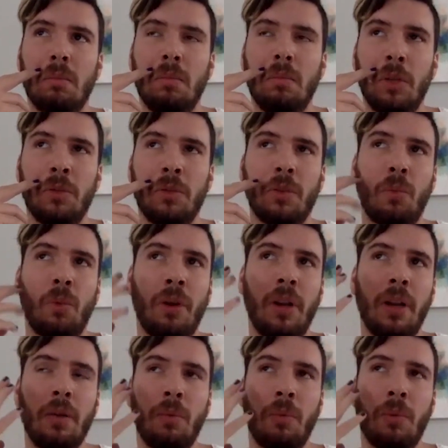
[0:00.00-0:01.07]
music,
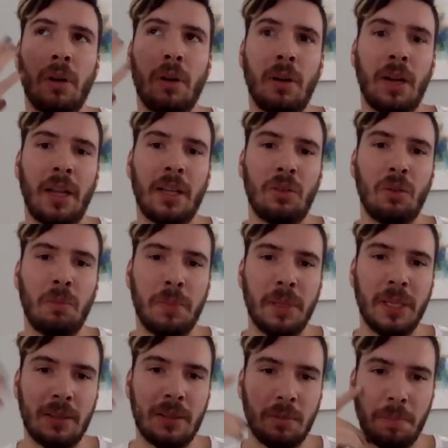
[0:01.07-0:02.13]
we're like to
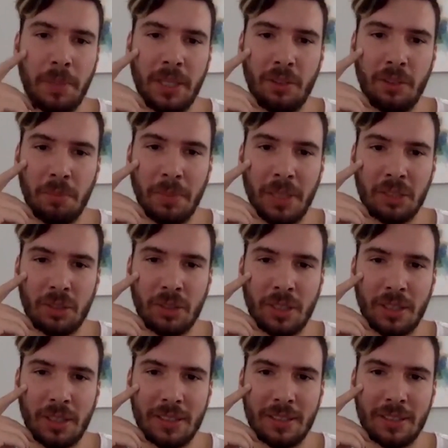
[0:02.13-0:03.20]
Pete, you mentioned
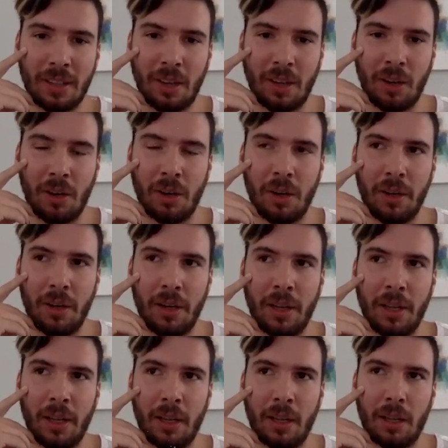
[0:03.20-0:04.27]
that this is a hard
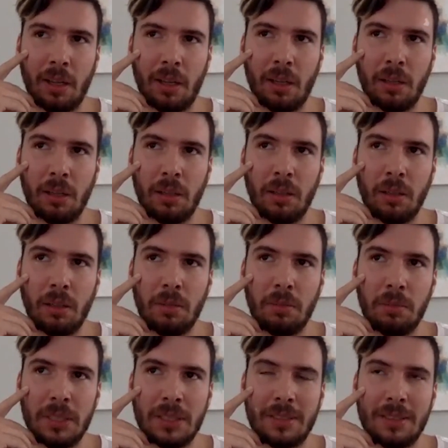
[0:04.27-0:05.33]

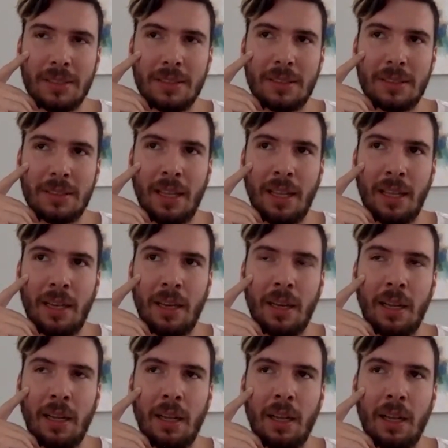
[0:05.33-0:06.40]
business.
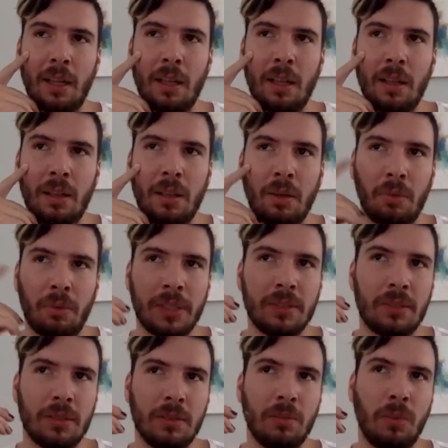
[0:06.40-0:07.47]
And the
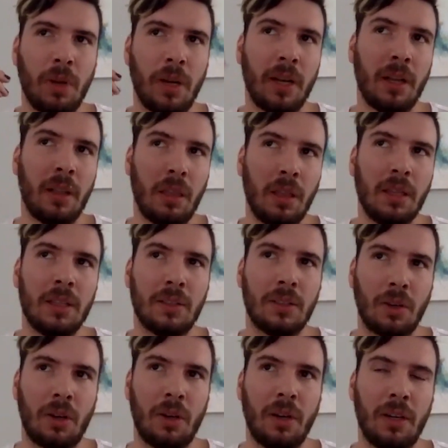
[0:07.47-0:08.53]
reason why I think it's
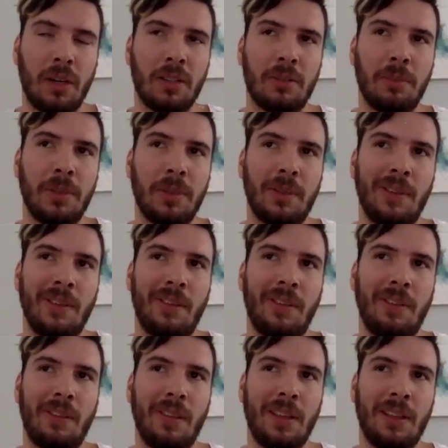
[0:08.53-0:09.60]
hard is
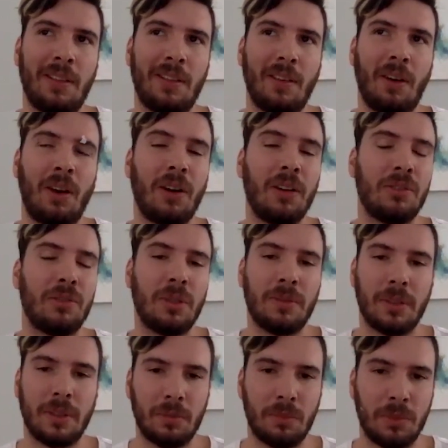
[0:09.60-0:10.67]
because it's art driven,